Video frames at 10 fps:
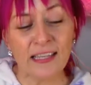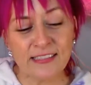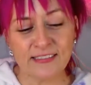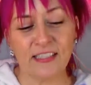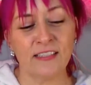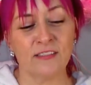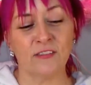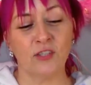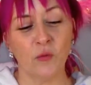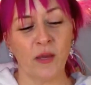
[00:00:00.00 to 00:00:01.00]
Kindness
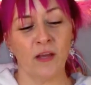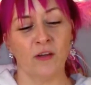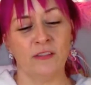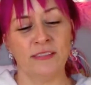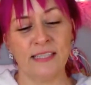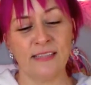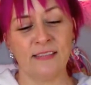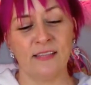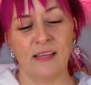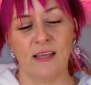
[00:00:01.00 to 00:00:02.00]
is doing good
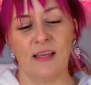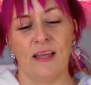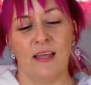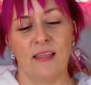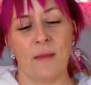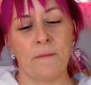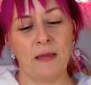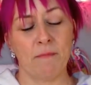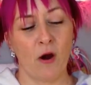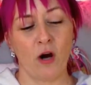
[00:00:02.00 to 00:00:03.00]
deeds
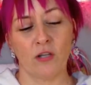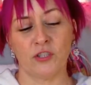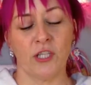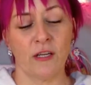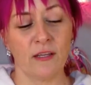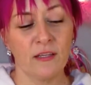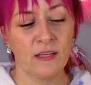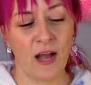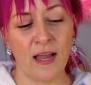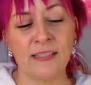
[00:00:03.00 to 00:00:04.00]
that made my heart
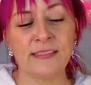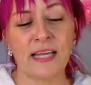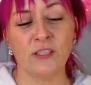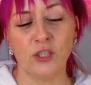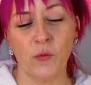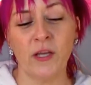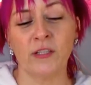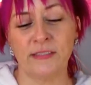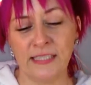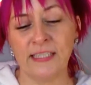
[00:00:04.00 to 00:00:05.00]
kindness and
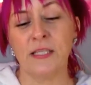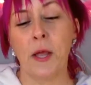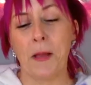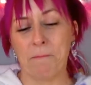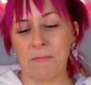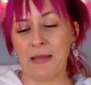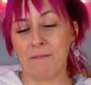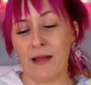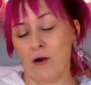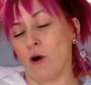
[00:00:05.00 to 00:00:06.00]
doing good deeds
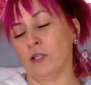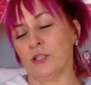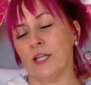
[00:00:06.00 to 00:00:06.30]
made my